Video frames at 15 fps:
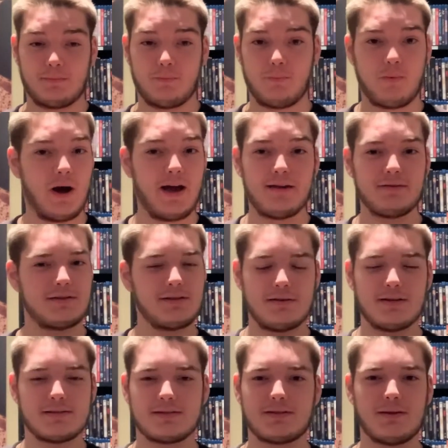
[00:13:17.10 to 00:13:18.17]
why don't you
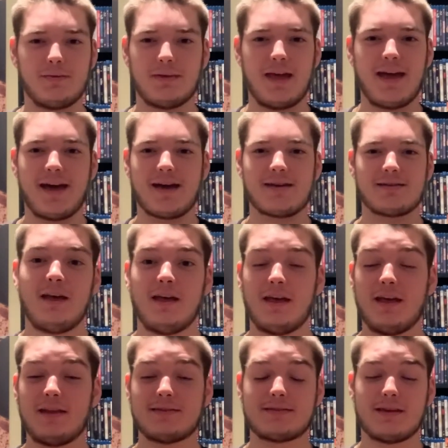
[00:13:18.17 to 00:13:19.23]
just do that?
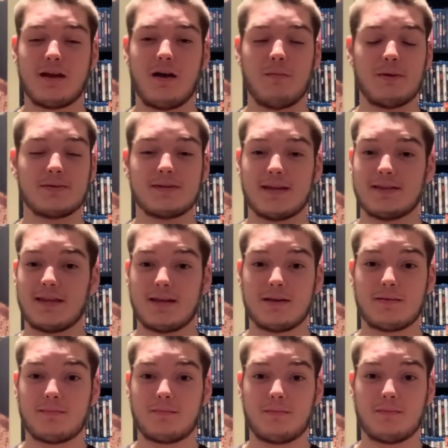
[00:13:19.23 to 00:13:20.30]
It's almost like
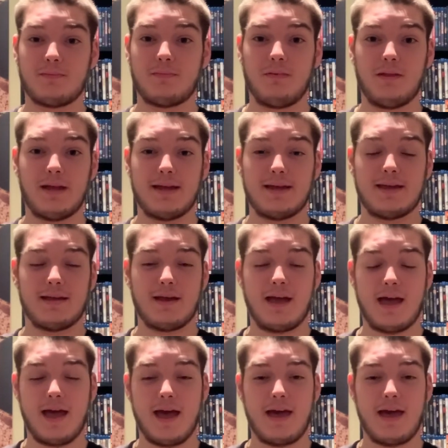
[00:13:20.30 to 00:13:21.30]
they, like,